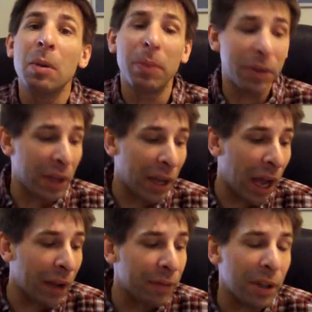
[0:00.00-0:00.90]
But they
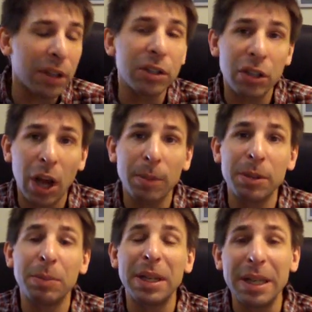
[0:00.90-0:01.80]
have done jobs
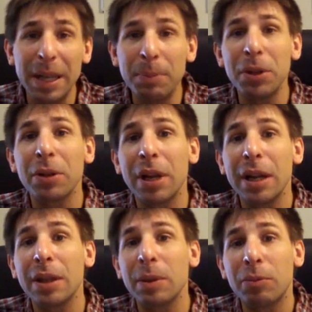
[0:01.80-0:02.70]
in
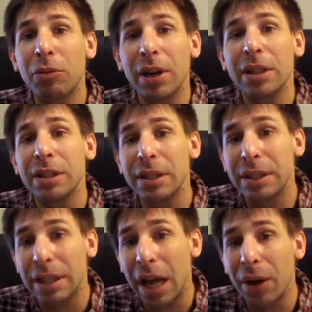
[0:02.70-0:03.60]
manipulating the
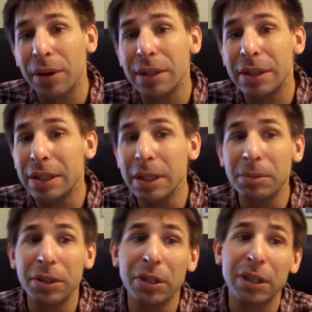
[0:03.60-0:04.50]
prices down, it
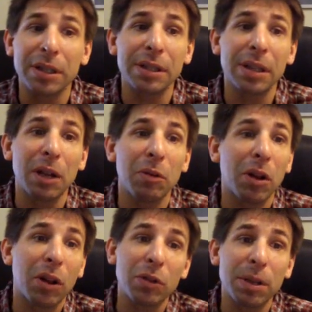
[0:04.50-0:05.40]
seems. And you can say,
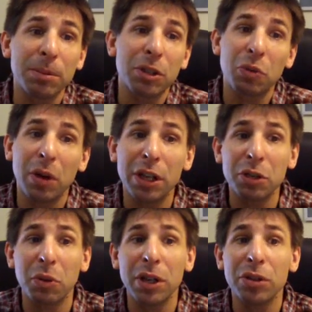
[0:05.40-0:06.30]
well, it goes up to $20,
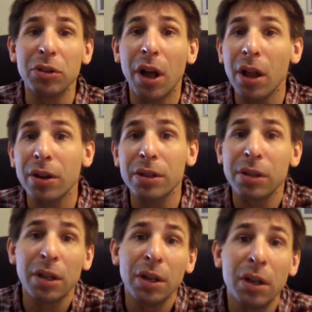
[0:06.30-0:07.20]

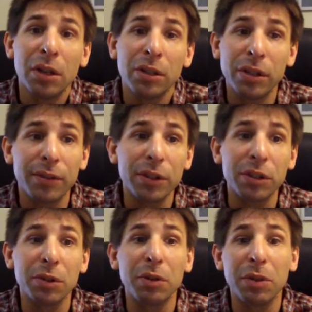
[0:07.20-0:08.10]
$22. Silver's
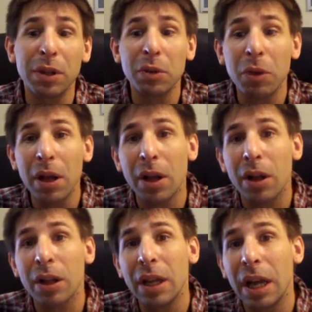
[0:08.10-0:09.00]
doing really
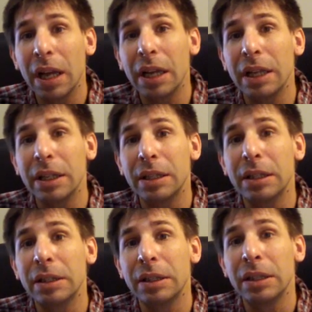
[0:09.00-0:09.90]
well. And
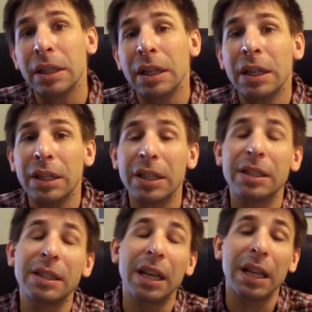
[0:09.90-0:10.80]
you can
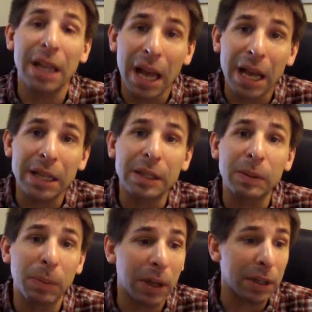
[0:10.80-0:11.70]
say
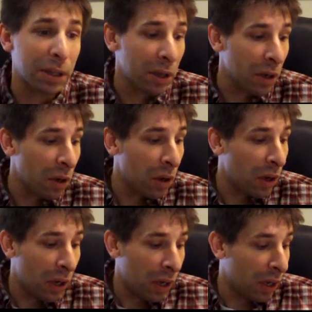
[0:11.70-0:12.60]
yes, but
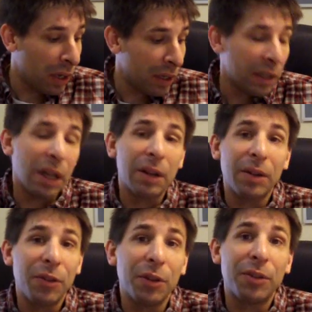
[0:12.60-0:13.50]

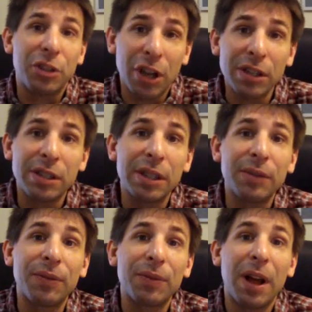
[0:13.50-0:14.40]
if you adjust
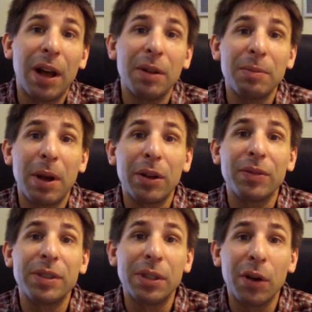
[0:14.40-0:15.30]
the amount
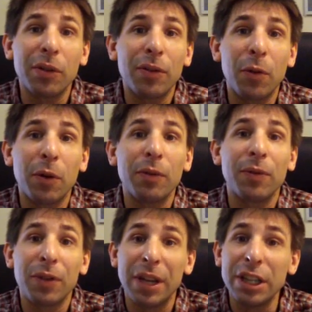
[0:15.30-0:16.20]
of silver for
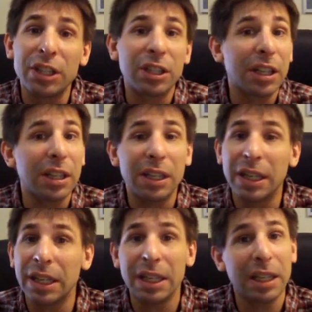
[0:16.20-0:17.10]
inflation,
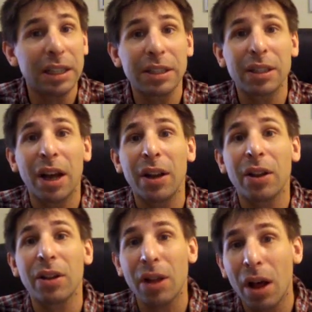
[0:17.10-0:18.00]
it's got
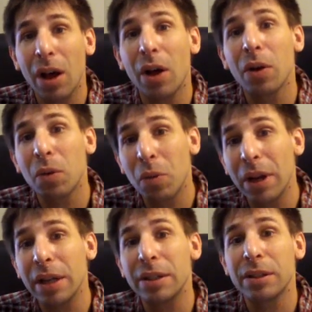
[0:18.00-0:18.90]
a long
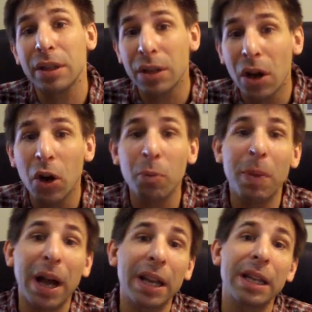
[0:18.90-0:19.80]
ways to go.
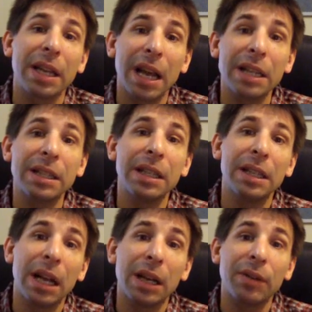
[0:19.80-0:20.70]
Back in
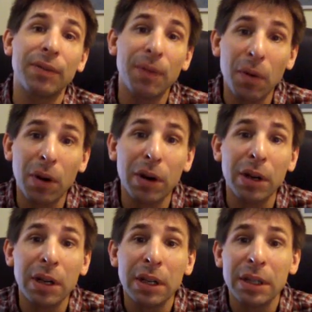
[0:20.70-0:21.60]

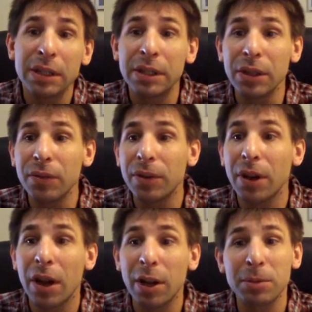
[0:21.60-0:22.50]
1984, silver
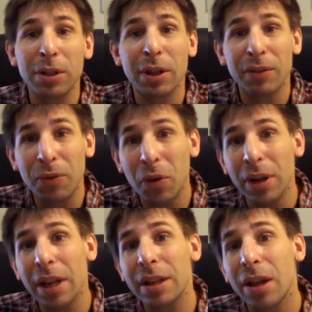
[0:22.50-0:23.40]
got up to like
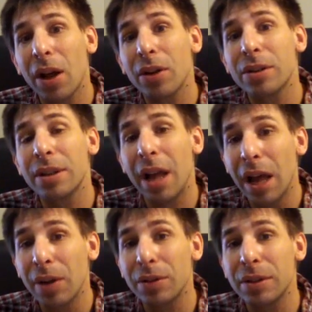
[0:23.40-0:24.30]
$48 an
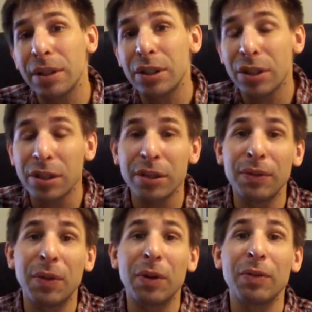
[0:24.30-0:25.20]
ounce, and adjusted
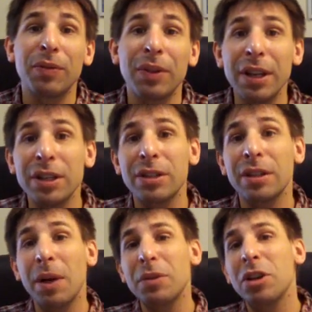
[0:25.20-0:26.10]
for
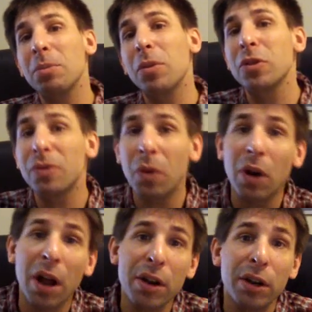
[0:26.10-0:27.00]
inflation, that was almost
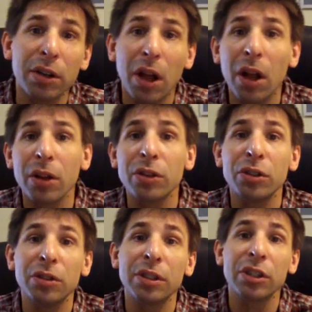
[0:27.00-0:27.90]

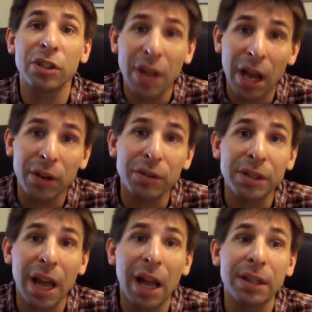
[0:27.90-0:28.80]
$400 using Shadow
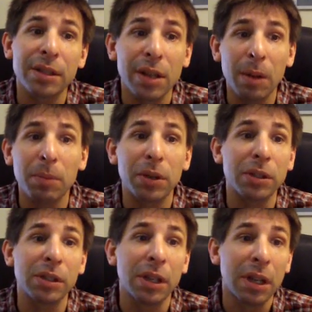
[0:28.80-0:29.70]
Stats
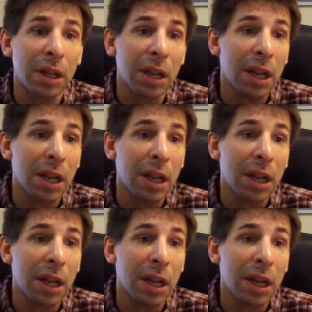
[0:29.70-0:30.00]
numbers.